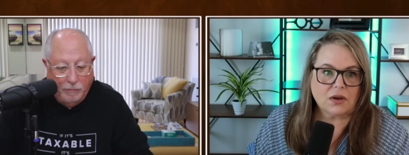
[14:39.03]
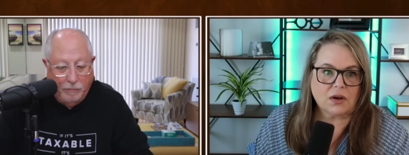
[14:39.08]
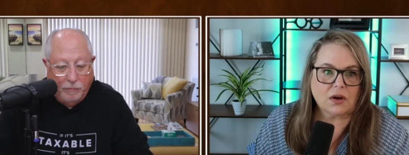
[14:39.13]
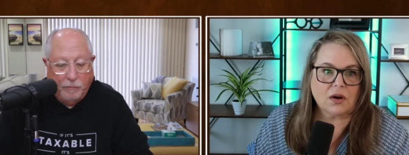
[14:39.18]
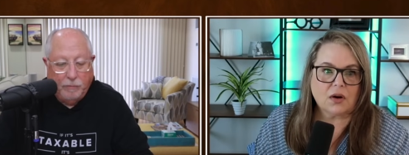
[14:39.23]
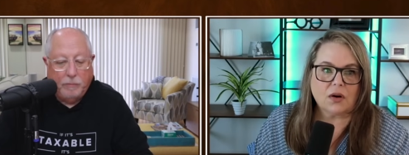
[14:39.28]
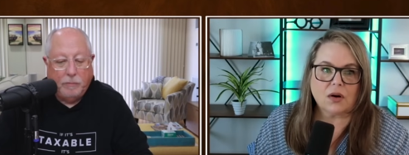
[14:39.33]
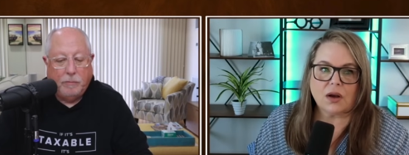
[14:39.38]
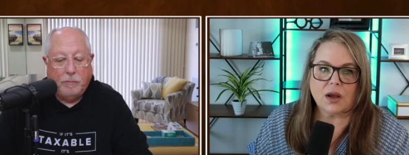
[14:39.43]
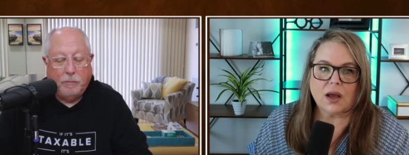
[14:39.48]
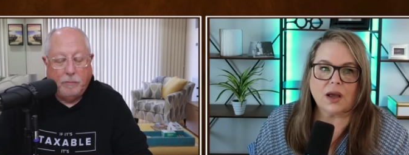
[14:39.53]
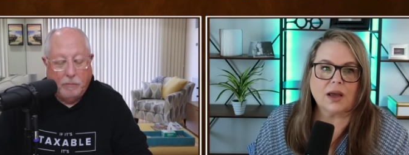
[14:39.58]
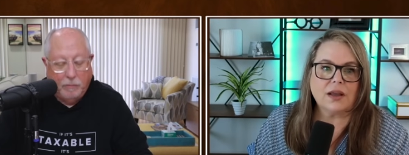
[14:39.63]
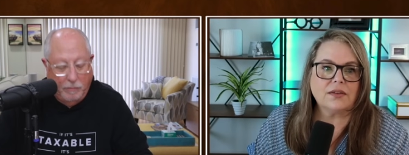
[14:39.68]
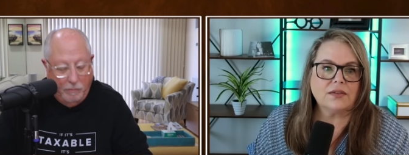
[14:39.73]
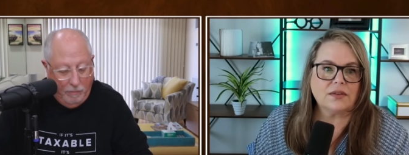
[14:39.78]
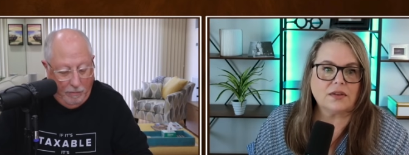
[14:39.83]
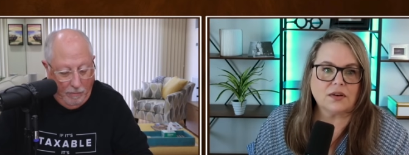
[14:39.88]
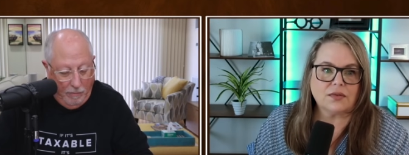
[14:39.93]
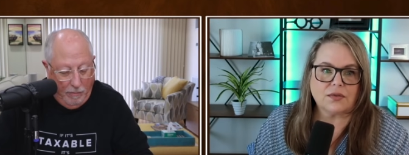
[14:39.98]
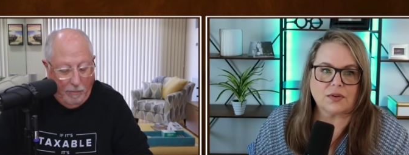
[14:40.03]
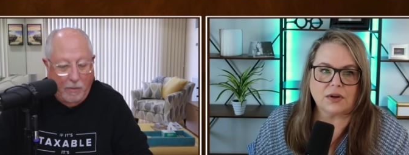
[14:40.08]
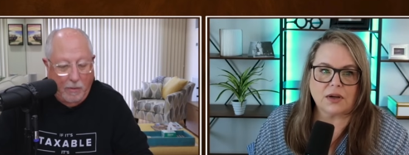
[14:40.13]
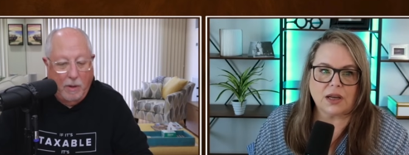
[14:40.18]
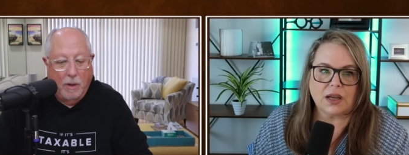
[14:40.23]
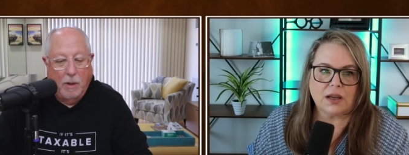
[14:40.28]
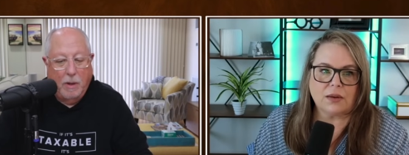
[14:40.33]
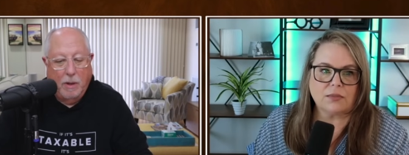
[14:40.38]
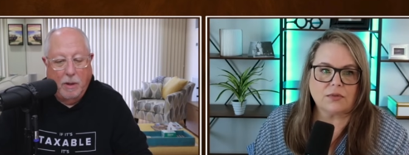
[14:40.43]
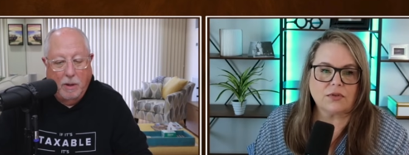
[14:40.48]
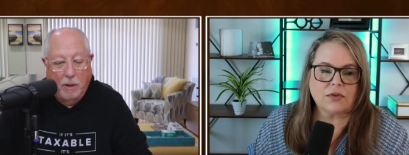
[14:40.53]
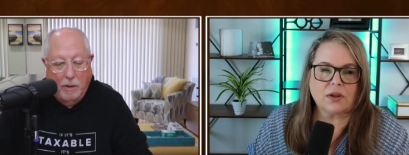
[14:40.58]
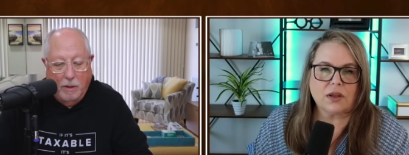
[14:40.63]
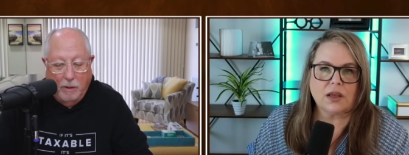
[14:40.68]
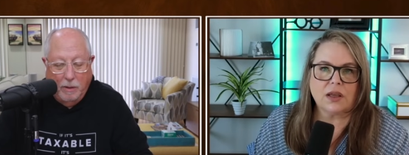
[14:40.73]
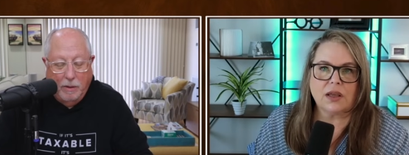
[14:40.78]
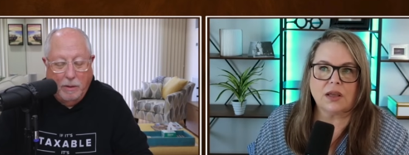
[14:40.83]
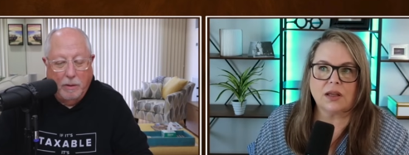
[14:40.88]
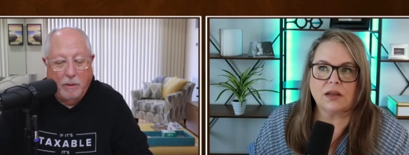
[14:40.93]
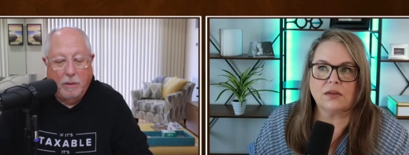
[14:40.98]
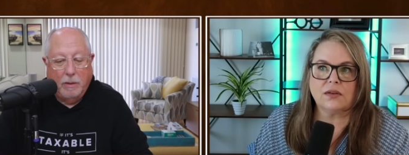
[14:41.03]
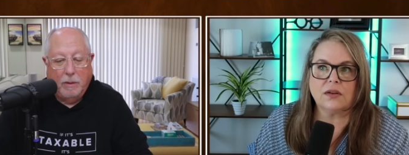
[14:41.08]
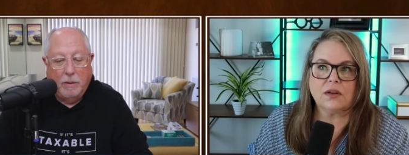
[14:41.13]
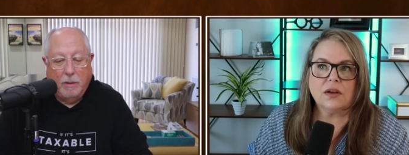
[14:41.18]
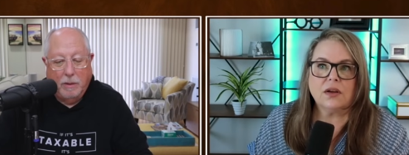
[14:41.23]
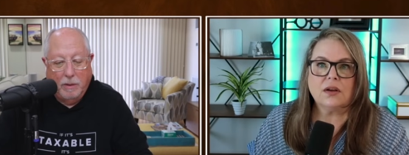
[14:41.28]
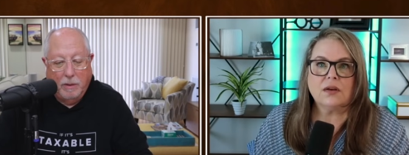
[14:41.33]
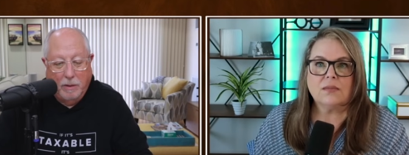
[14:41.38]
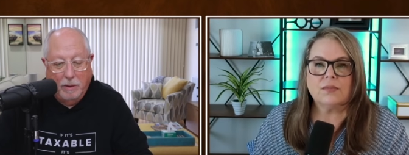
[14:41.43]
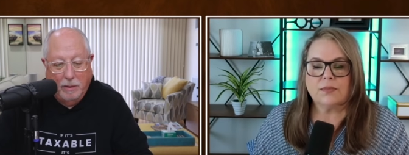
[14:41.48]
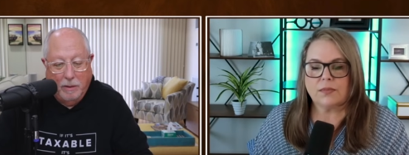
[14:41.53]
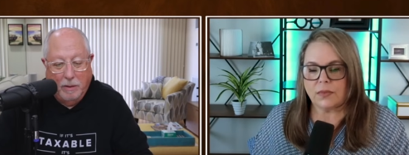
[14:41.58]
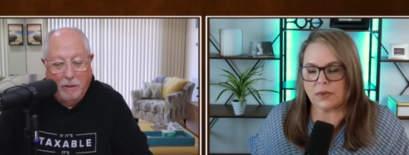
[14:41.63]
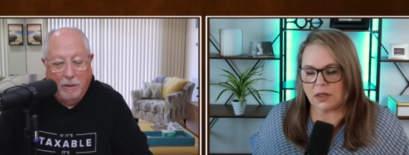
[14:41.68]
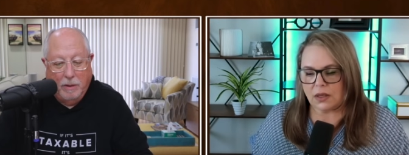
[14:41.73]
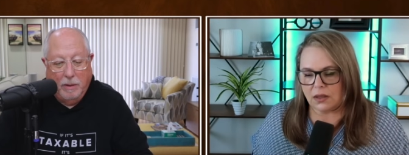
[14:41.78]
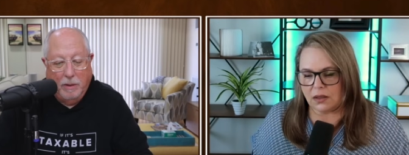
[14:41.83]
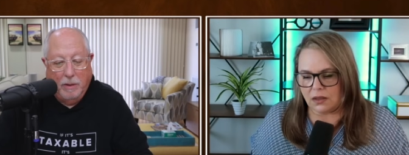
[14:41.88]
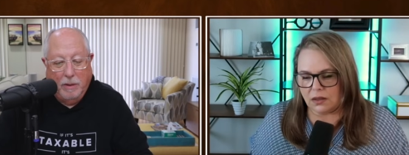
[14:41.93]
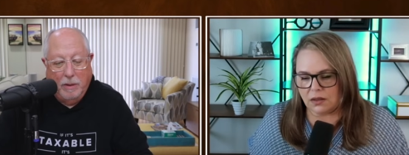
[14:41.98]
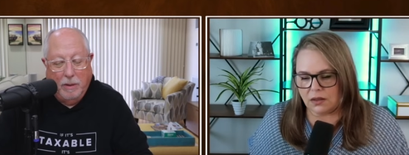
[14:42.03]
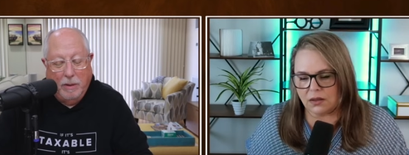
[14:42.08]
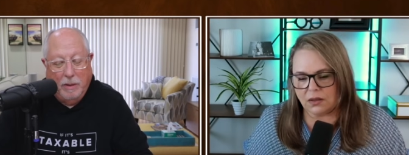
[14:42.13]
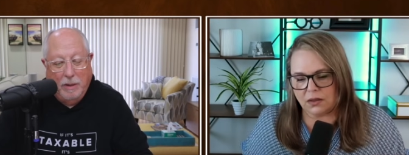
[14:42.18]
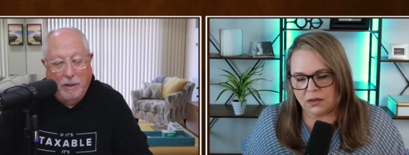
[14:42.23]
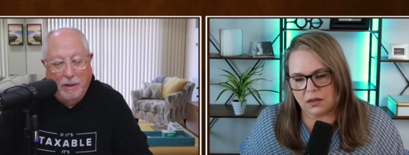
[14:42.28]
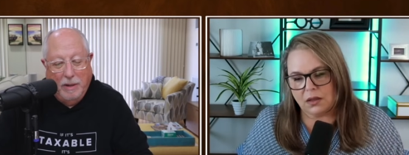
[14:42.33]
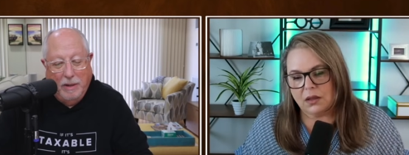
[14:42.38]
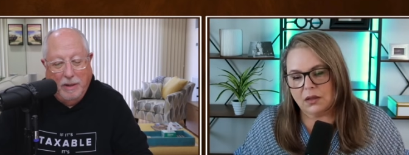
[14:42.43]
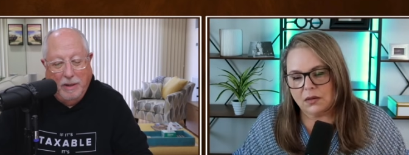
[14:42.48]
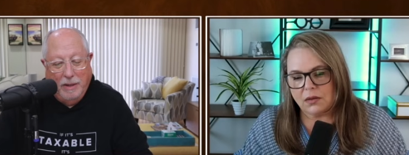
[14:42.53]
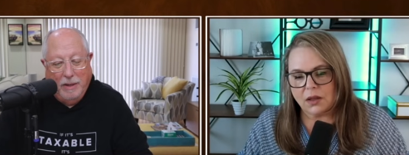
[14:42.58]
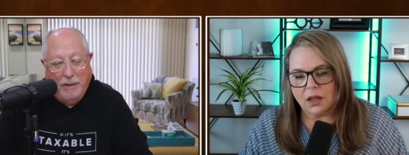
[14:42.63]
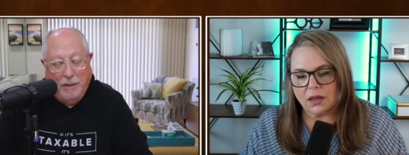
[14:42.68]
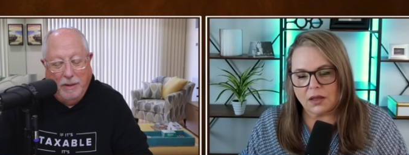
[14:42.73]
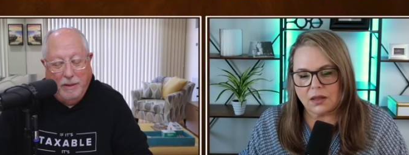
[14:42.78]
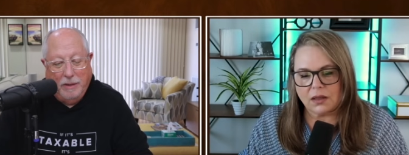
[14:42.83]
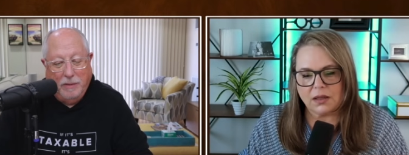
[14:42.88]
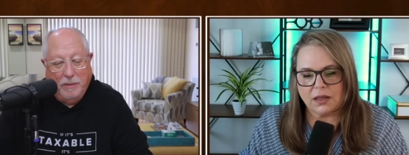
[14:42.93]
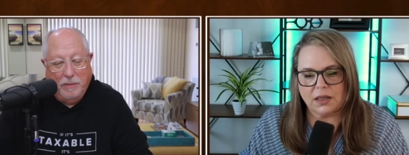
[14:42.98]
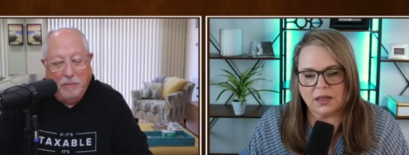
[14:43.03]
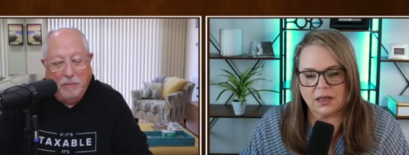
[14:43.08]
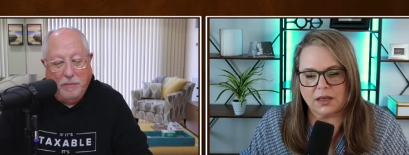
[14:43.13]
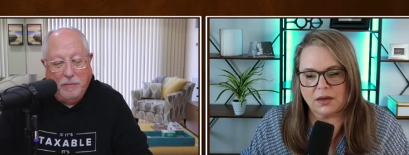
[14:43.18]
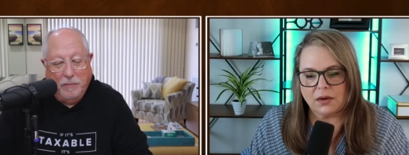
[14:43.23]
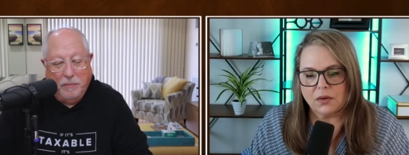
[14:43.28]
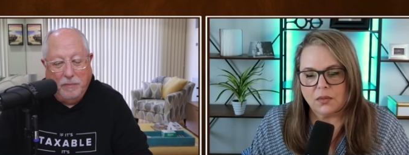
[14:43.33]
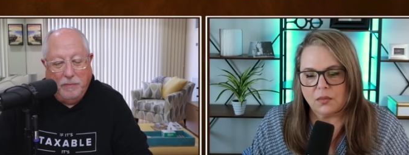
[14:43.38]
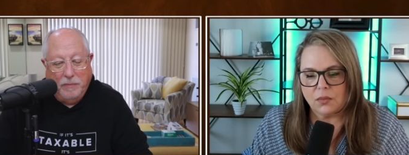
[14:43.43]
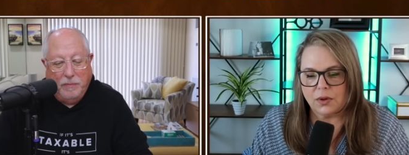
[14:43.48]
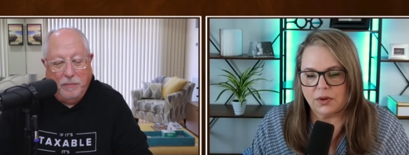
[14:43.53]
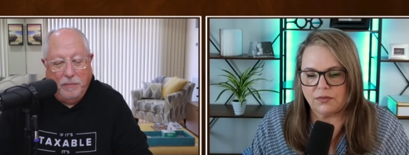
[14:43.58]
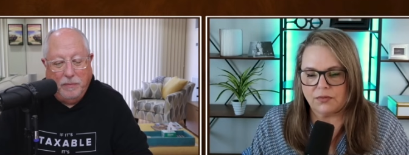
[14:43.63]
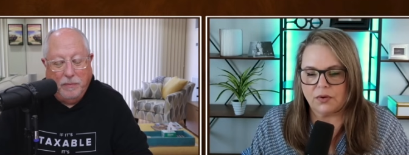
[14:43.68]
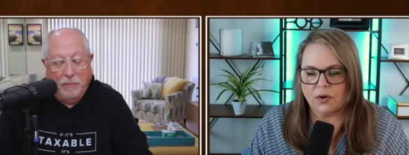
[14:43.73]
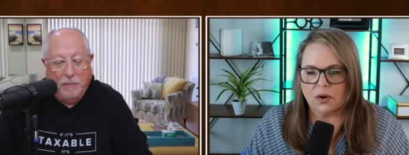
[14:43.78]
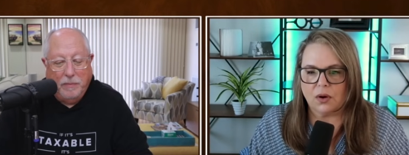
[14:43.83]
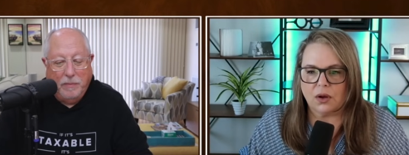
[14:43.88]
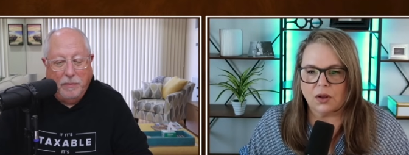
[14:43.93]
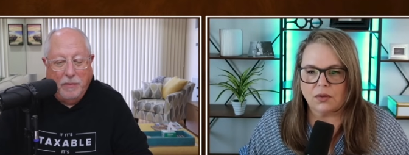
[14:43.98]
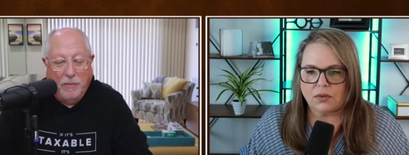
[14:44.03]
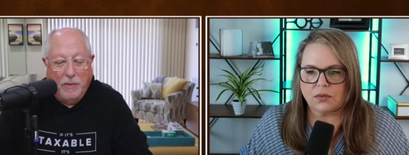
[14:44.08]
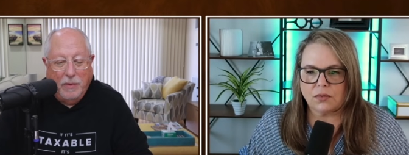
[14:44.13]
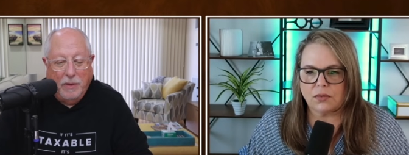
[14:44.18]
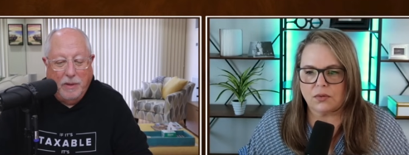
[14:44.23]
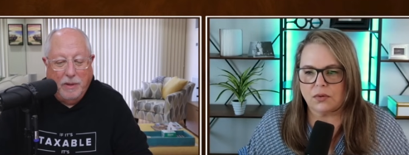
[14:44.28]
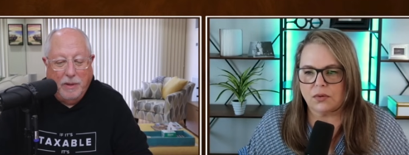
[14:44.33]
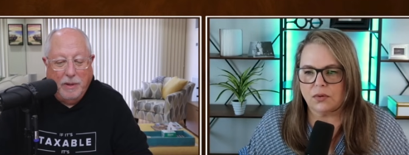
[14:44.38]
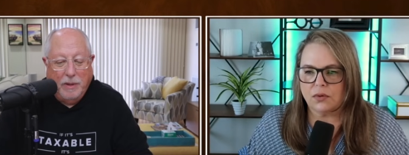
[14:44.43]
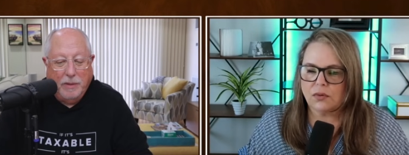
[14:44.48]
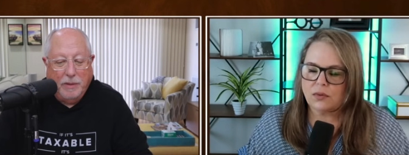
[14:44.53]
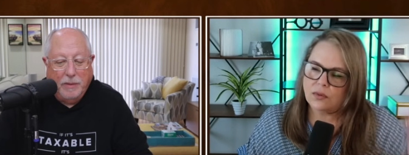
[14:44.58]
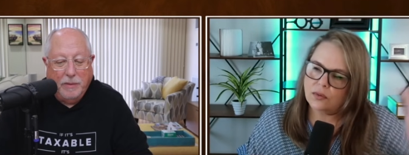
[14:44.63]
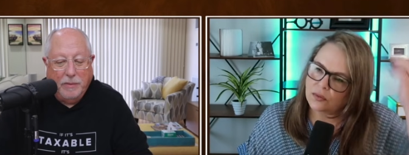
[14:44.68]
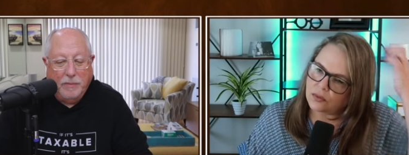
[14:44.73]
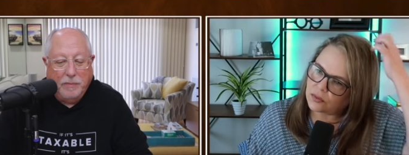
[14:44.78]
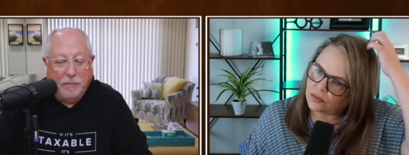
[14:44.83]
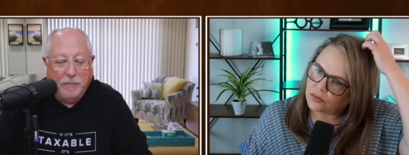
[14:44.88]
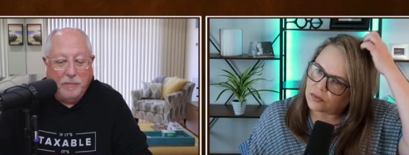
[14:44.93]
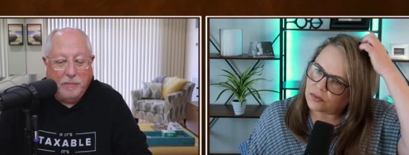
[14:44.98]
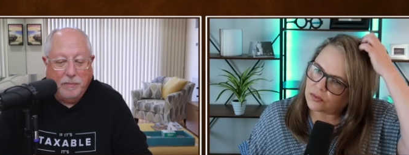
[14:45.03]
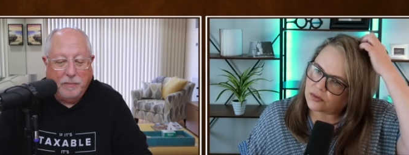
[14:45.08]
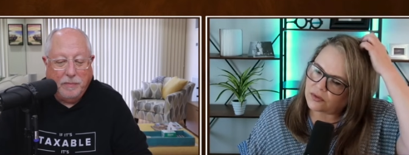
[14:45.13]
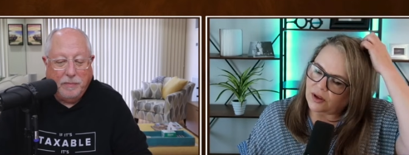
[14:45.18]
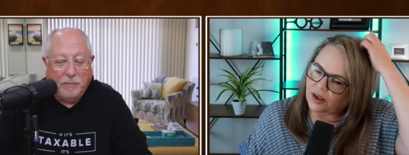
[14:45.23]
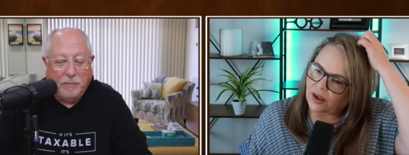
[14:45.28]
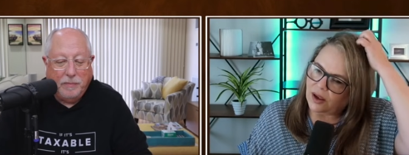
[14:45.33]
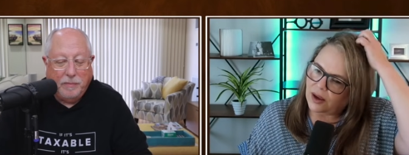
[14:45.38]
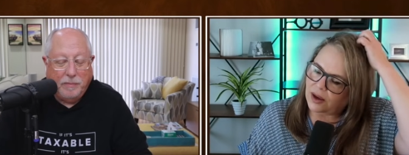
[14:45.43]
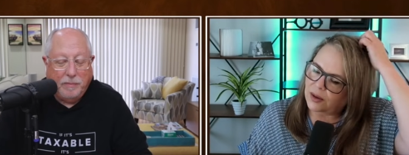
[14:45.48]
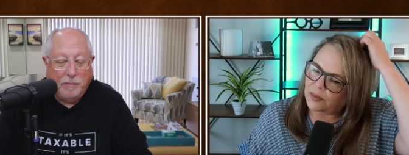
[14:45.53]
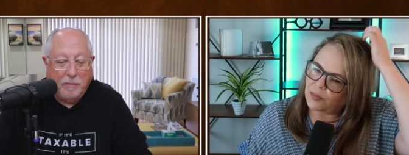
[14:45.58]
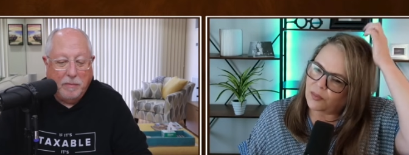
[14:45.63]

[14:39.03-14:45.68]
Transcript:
Speaker 1: All kinds of different names. And eh, luckily, we've gone through time